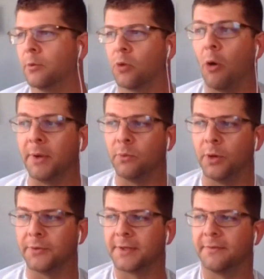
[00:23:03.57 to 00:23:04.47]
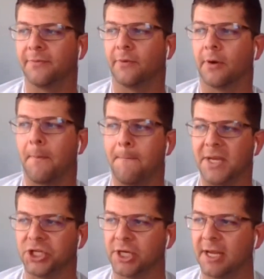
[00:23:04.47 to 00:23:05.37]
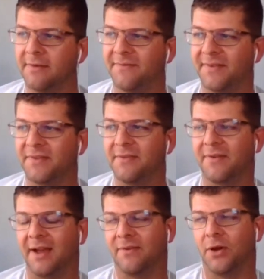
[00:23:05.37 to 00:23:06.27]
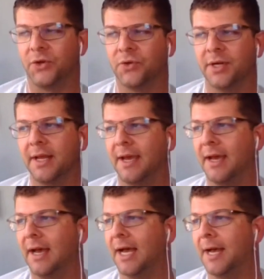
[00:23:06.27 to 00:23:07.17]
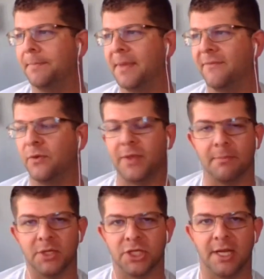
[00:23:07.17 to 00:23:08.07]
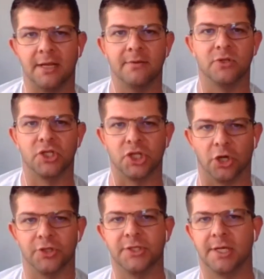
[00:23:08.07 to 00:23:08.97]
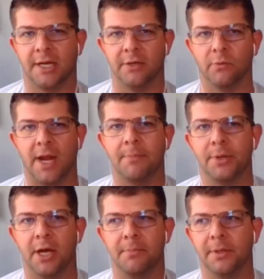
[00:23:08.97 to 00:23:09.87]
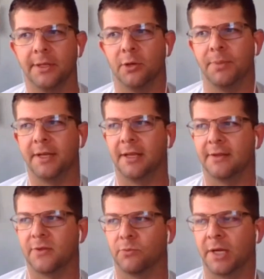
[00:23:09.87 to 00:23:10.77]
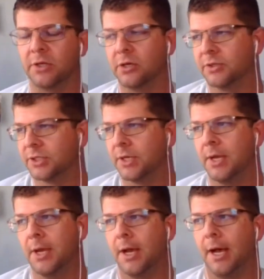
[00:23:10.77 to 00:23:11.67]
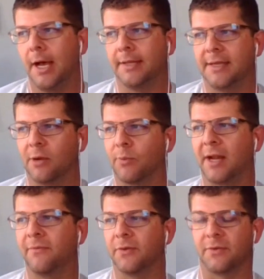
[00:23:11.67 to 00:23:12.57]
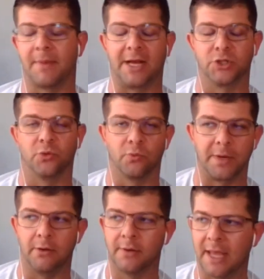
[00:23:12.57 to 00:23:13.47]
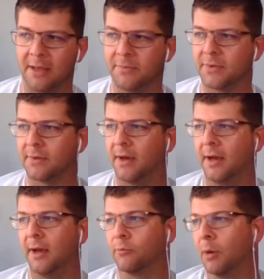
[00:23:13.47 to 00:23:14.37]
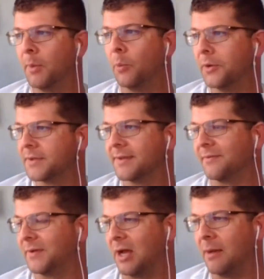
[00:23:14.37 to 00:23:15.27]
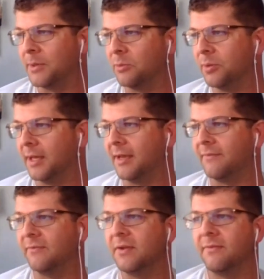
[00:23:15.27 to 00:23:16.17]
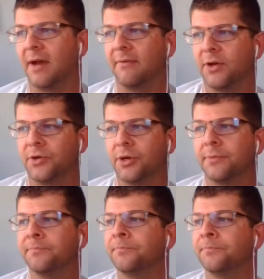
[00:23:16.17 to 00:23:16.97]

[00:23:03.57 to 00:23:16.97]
Roman Wilson for Michigan, 5,500. If you think Michigan starts to kind of ramp it up a little bit against the Rutgers to get ready for some actual real games, Roman Wilson's a phenomenal play at 5,500.